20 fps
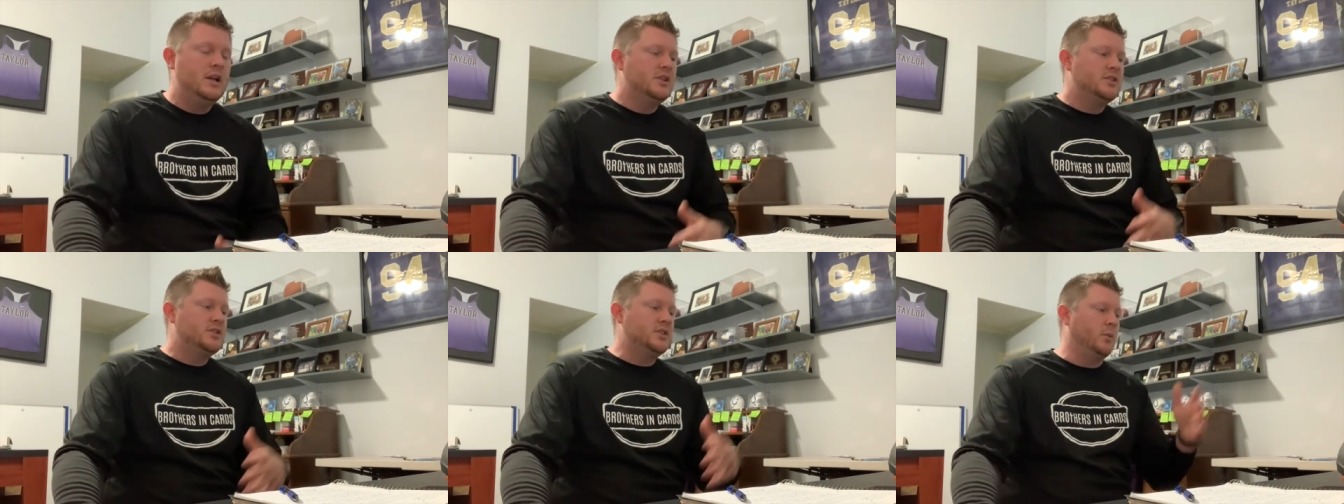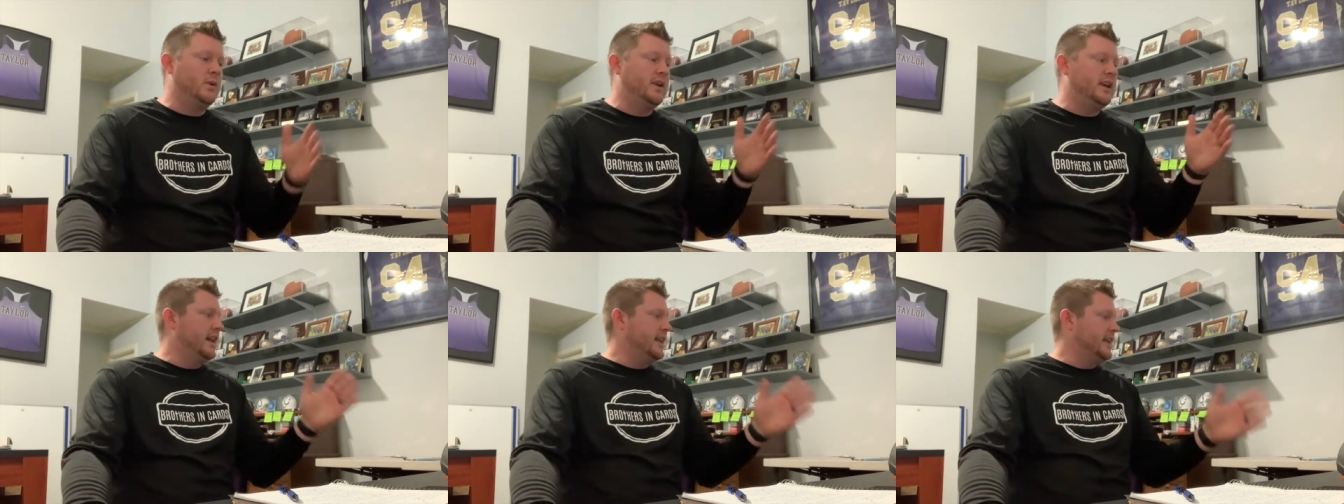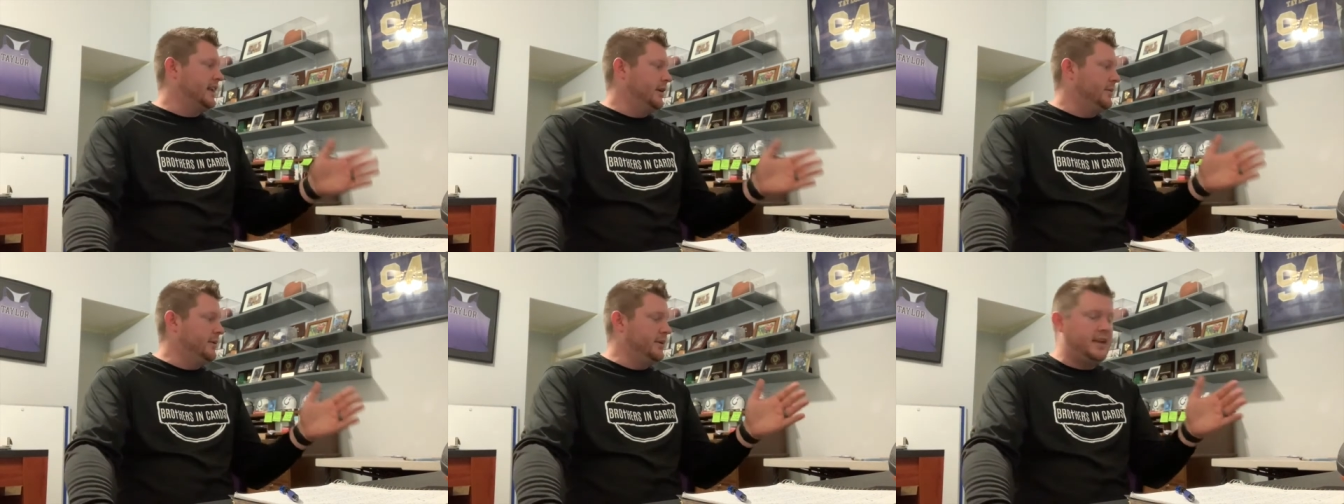So we got to
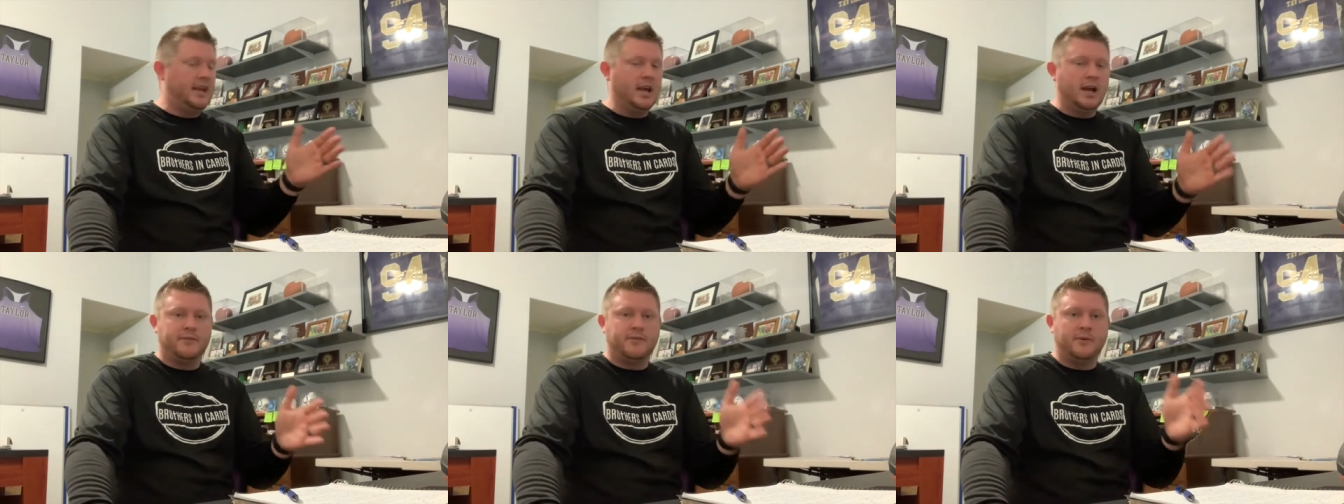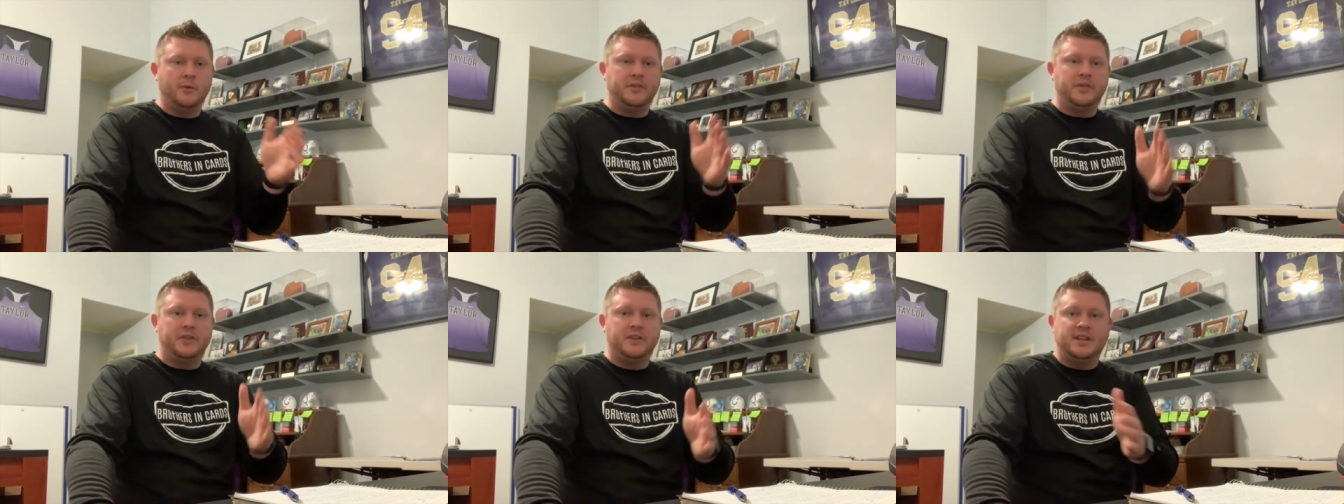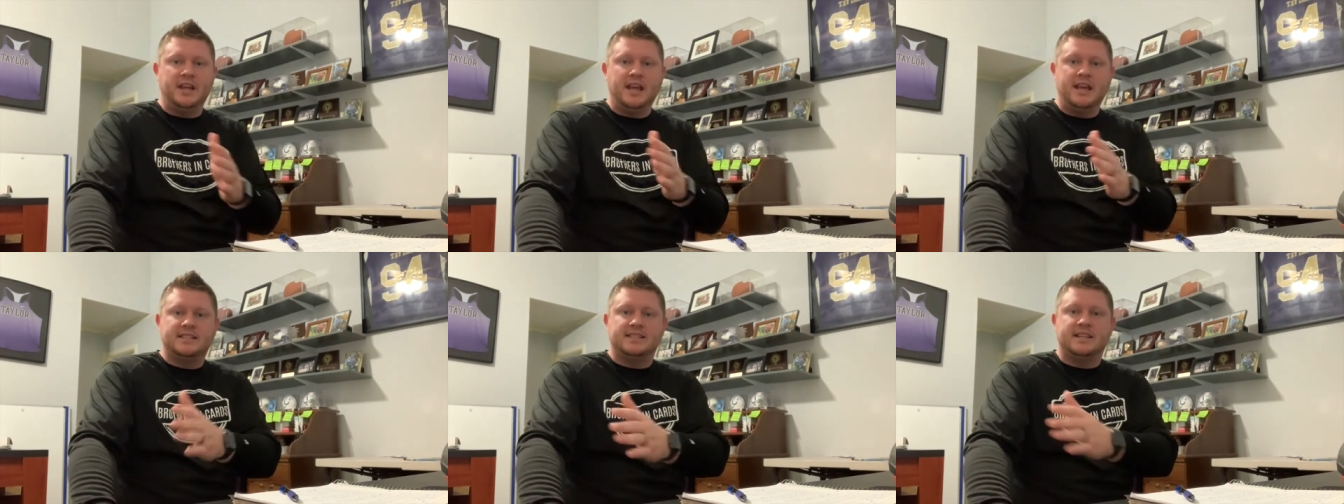kind of be careful with the
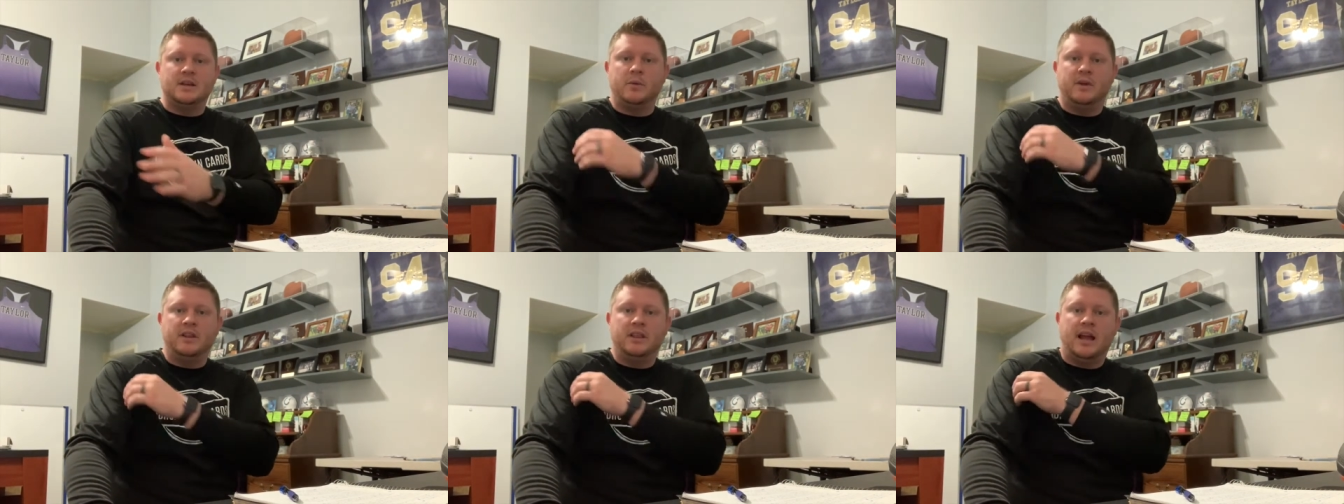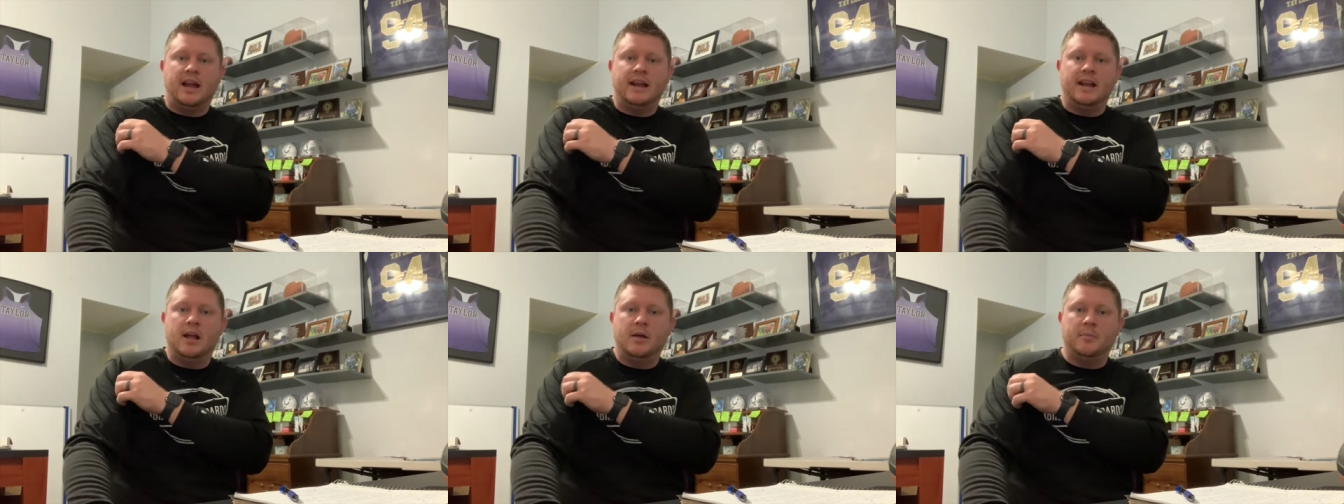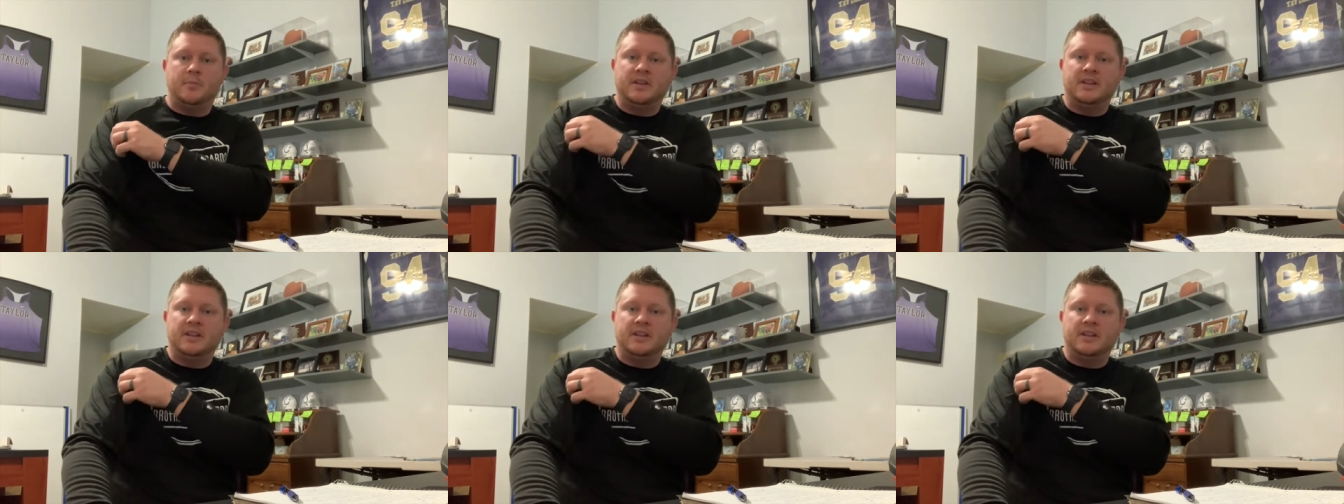days that we line up.